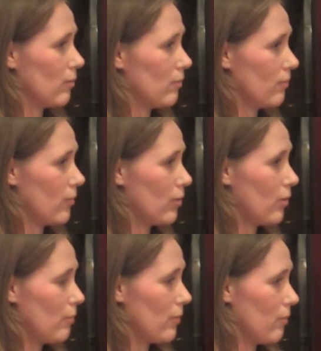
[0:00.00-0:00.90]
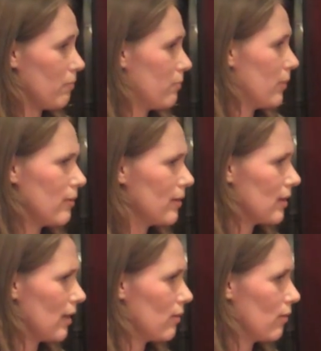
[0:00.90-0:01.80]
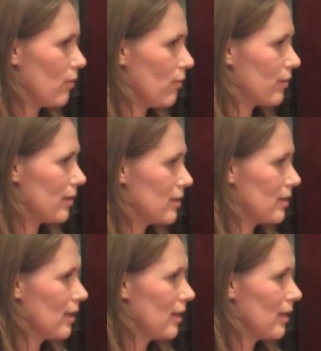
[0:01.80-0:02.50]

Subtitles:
a more normal period. I don't know if that's...